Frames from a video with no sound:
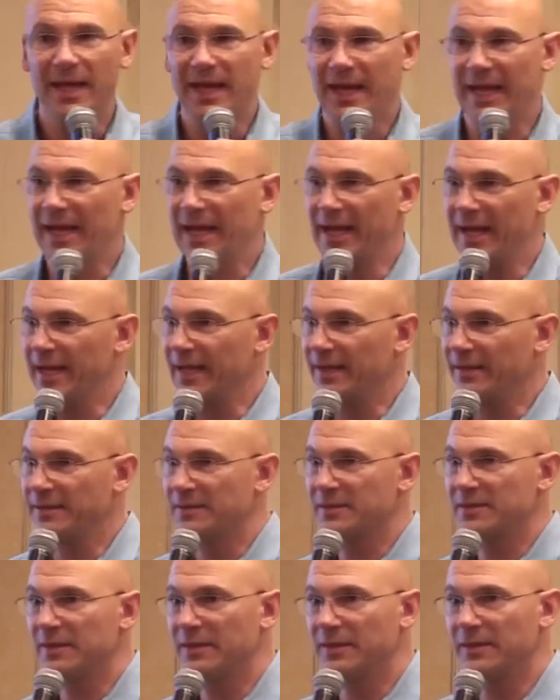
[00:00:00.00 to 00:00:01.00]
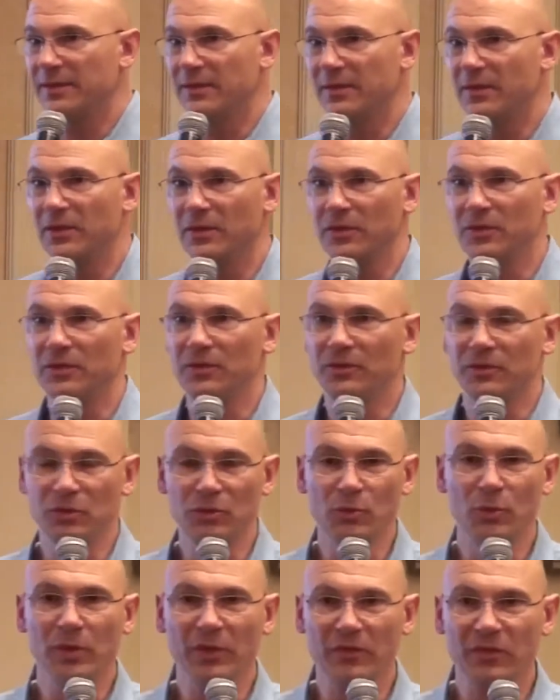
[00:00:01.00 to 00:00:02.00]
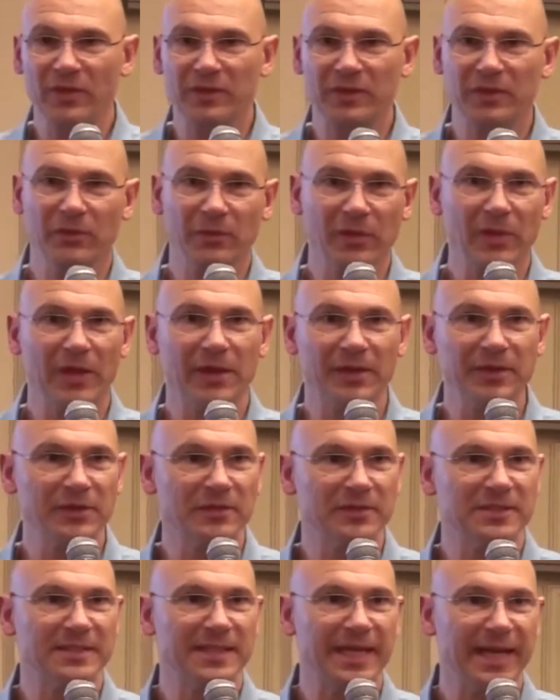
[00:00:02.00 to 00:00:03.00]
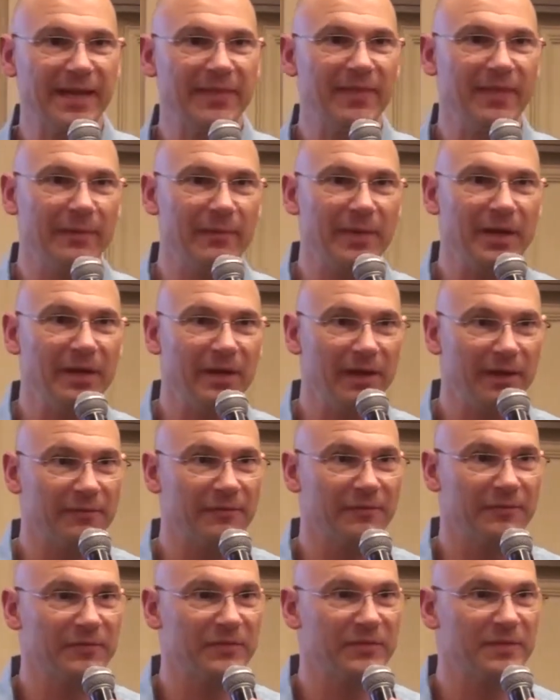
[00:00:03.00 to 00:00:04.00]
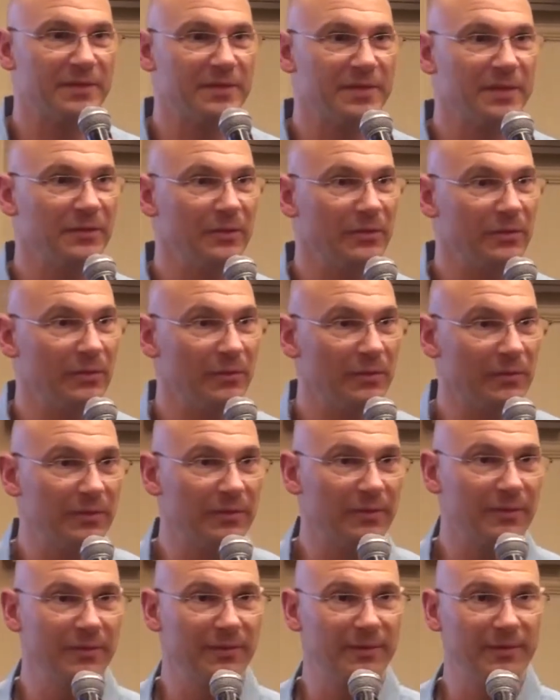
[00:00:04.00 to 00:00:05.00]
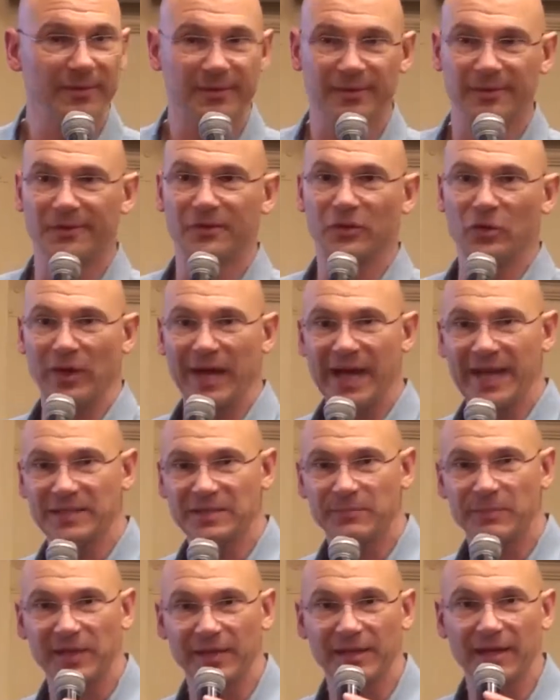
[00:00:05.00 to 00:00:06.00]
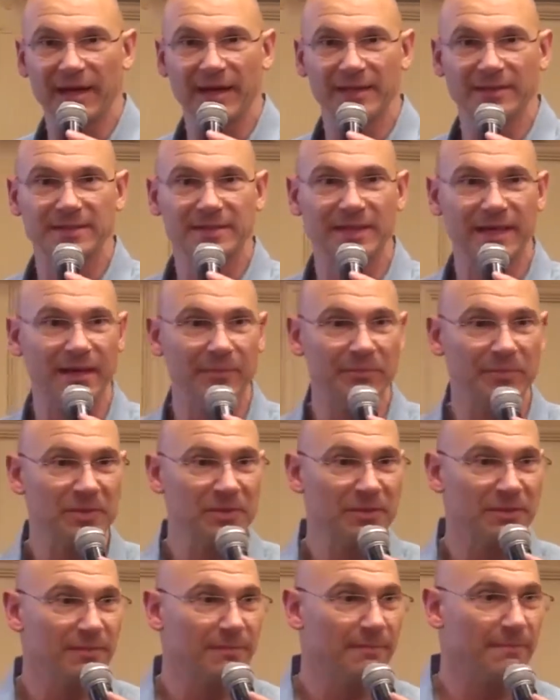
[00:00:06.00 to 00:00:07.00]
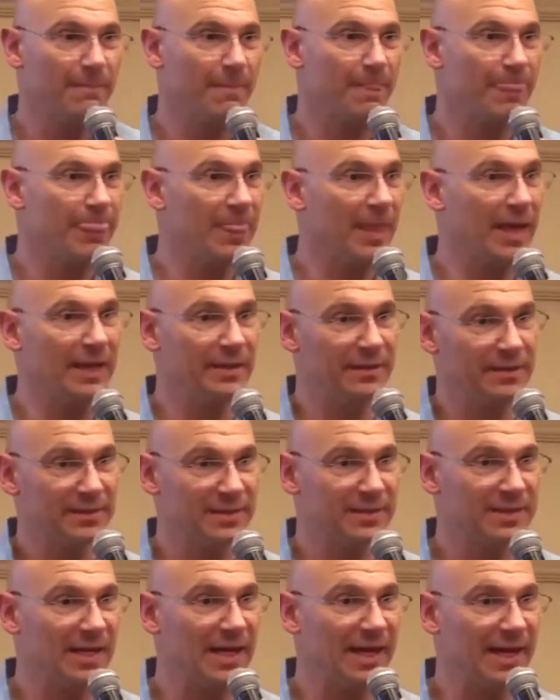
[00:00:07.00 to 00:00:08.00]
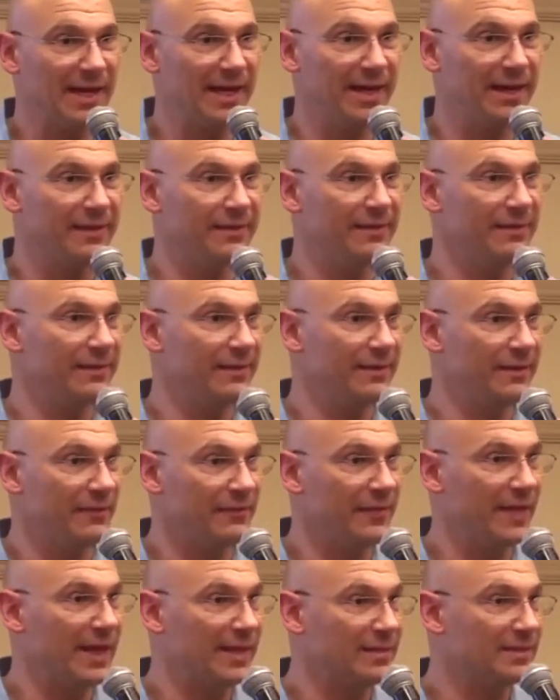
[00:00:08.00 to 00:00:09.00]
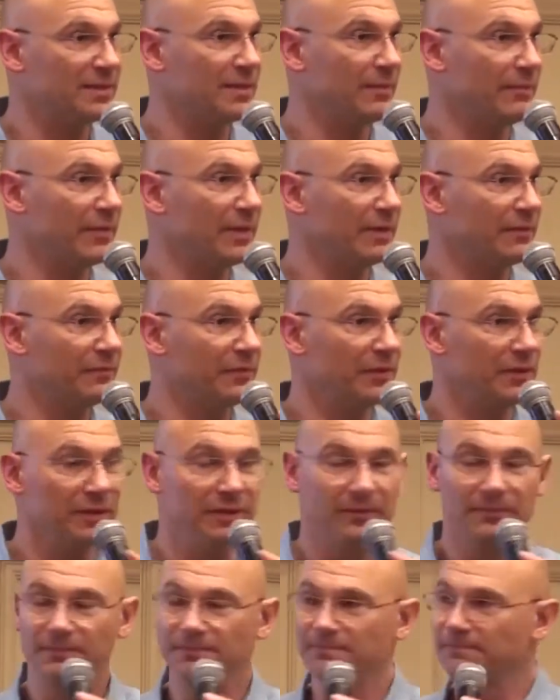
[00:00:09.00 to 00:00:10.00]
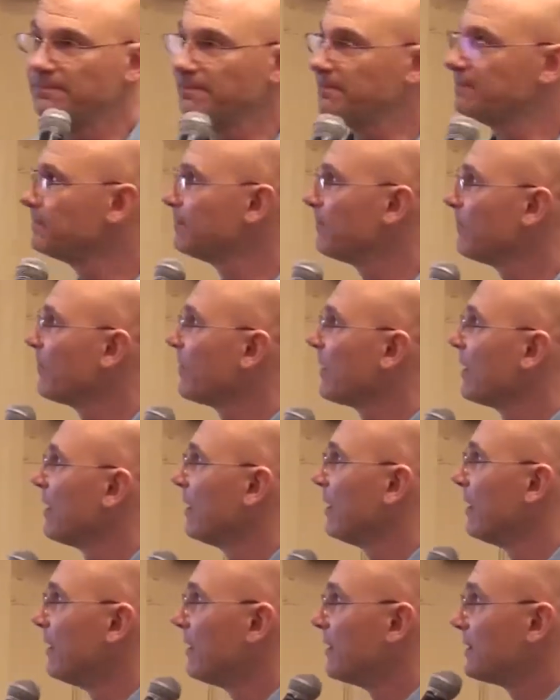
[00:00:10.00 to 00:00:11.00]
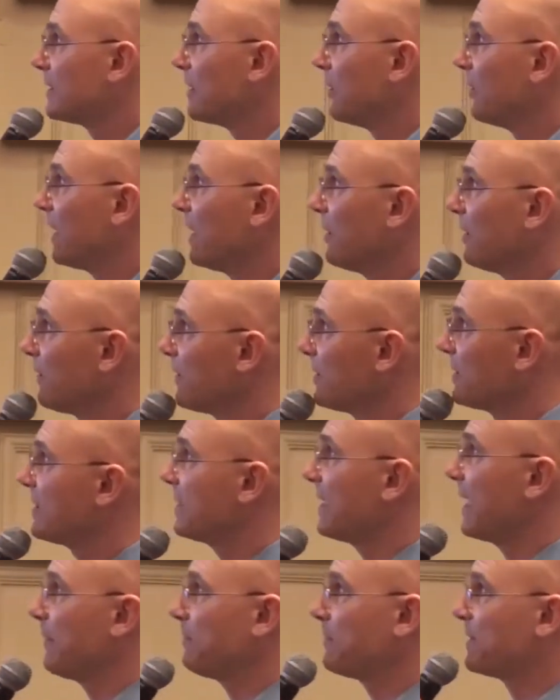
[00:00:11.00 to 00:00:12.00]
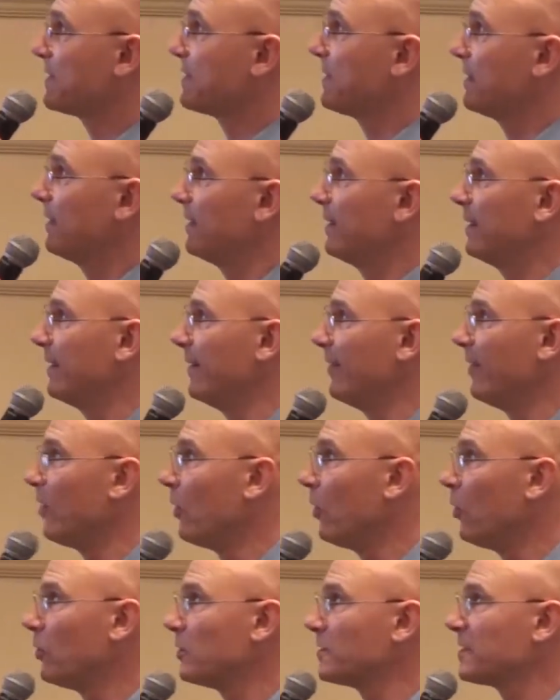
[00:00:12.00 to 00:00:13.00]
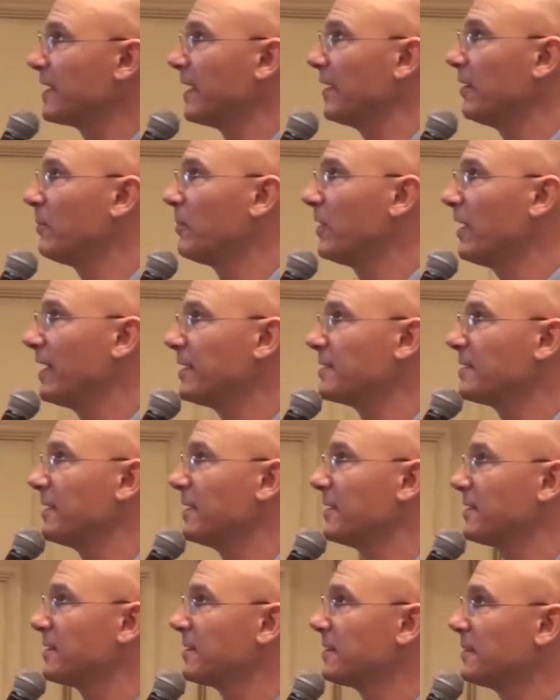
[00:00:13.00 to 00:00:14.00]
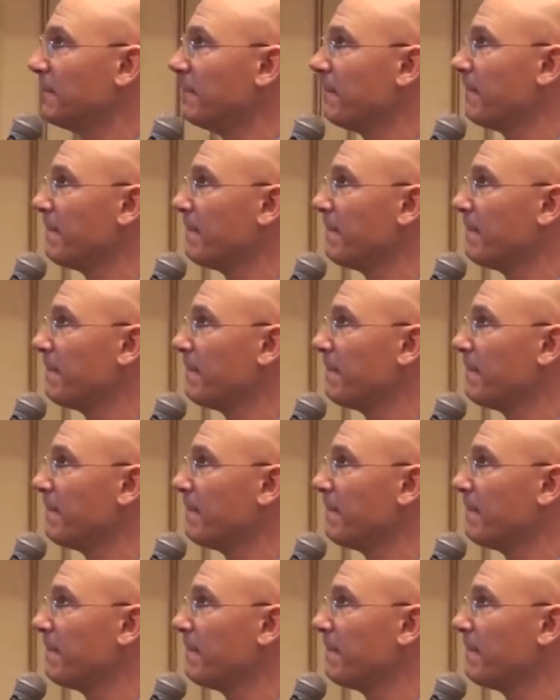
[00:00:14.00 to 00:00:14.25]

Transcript: And you will understand them enough to grasp the concept and decide if that's something for you. So here are the steps in the wholesale process.